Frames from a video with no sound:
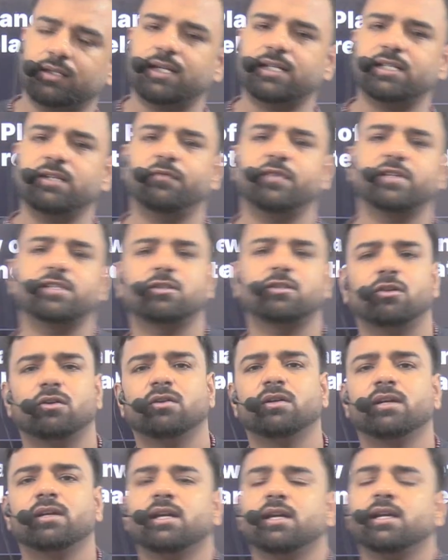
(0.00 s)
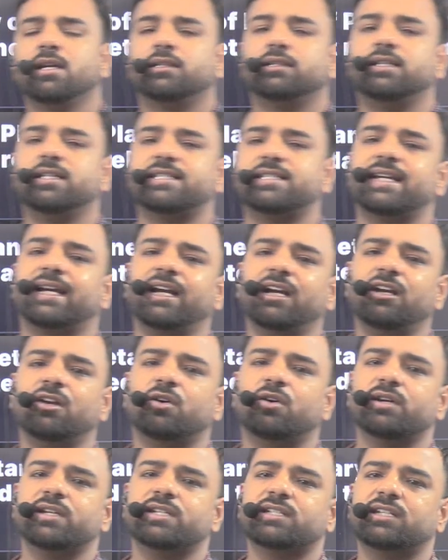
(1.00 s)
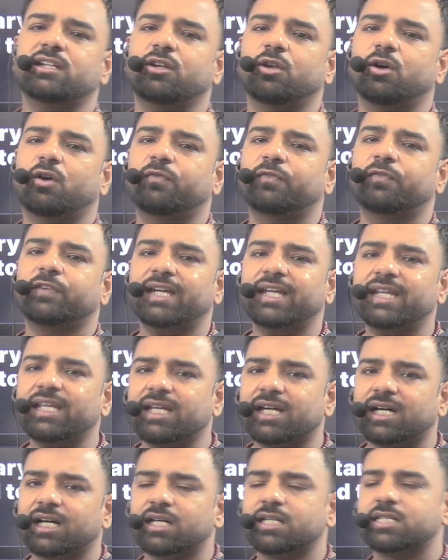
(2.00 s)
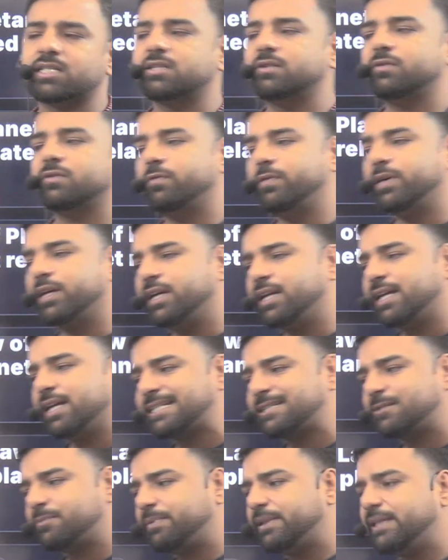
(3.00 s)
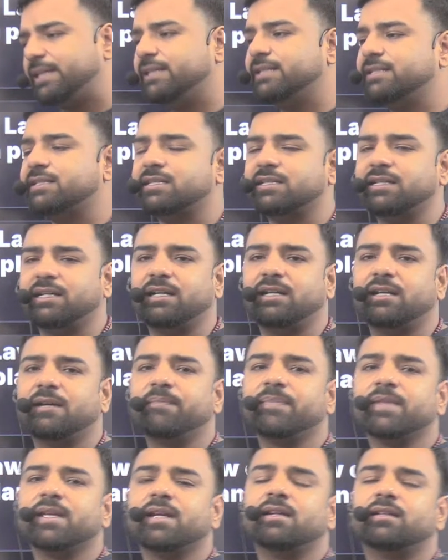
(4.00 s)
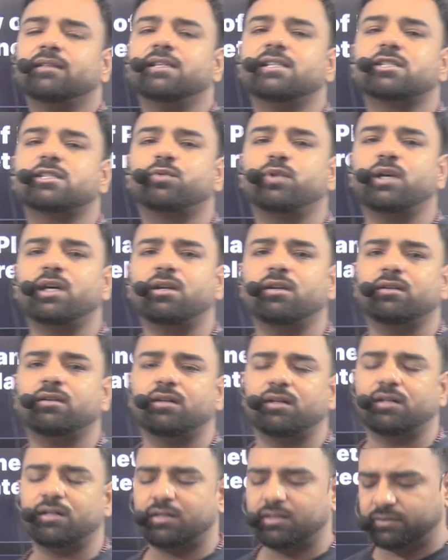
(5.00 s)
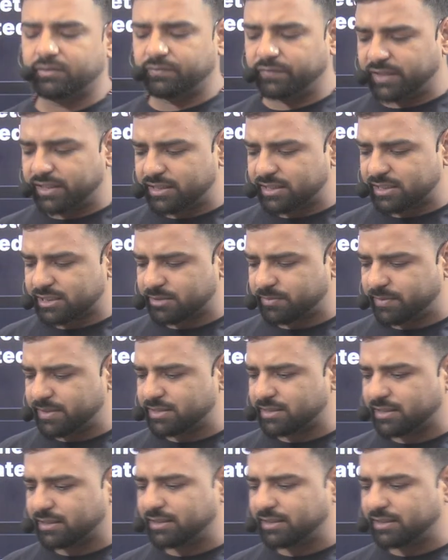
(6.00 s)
the first law. The second law is the law of areas, where it explains that the square, where it explains that